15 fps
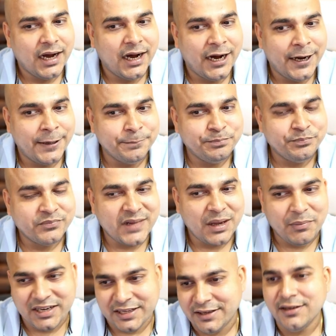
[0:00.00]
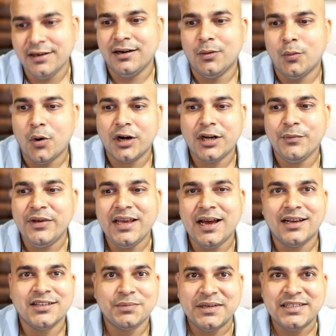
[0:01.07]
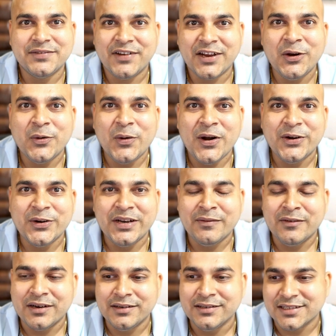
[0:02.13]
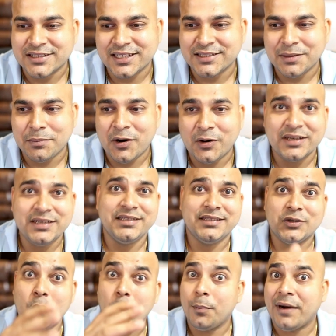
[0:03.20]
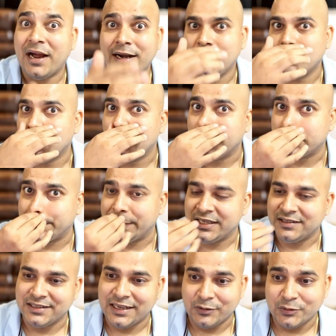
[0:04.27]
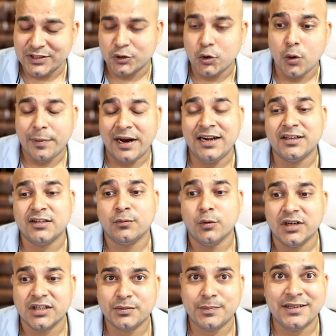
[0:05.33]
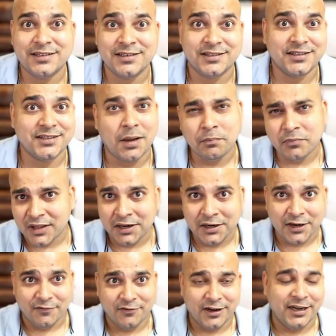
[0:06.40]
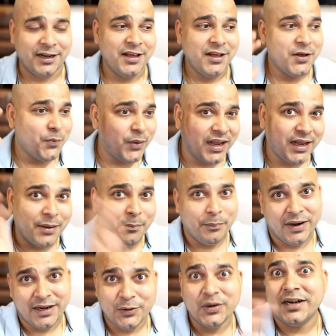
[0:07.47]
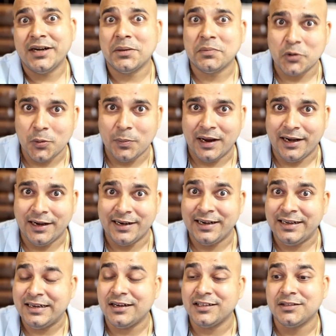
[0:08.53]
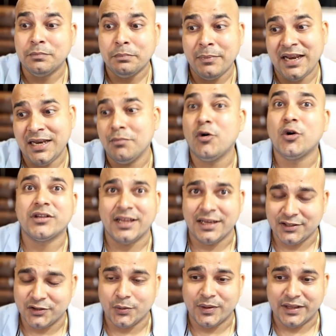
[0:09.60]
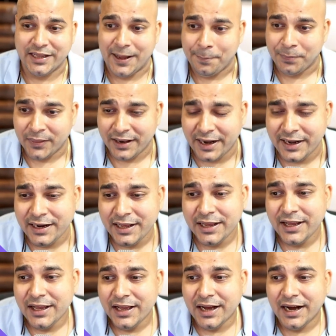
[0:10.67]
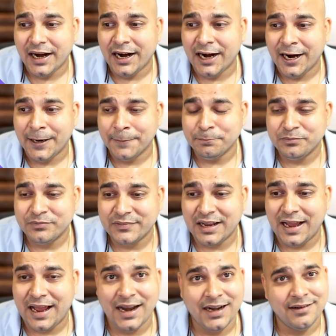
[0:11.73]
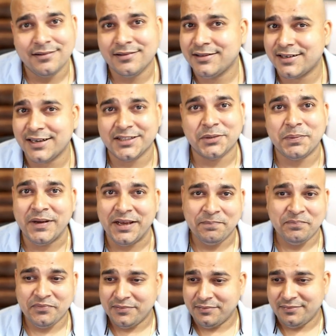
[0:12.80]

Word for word: Um, but here, what we are specifically going to discuss about is Copilot Workspace. Now, this Copilot's Workspace is something different when compared to GitHub Copilot. It does many more things over there, right? Um, and trust me,